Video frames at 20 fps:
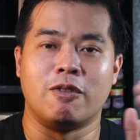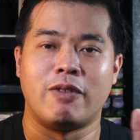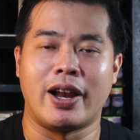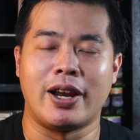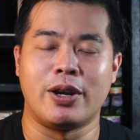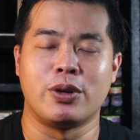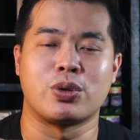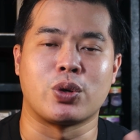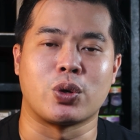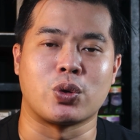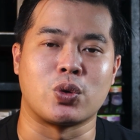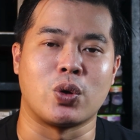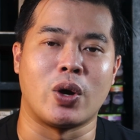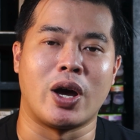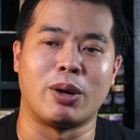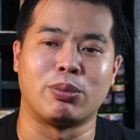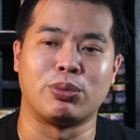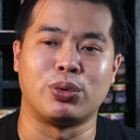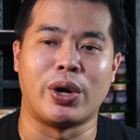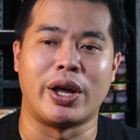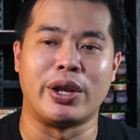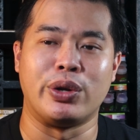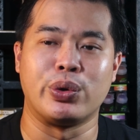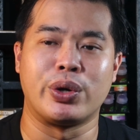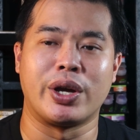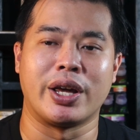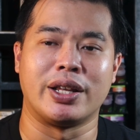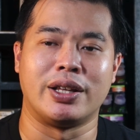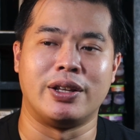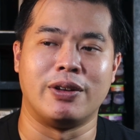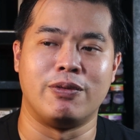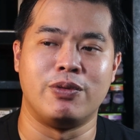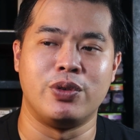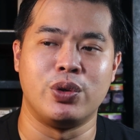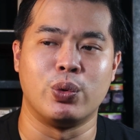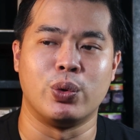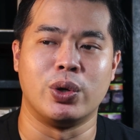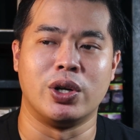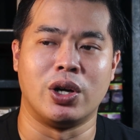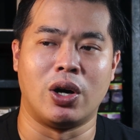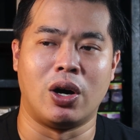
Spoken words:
Values also help to educate the viewer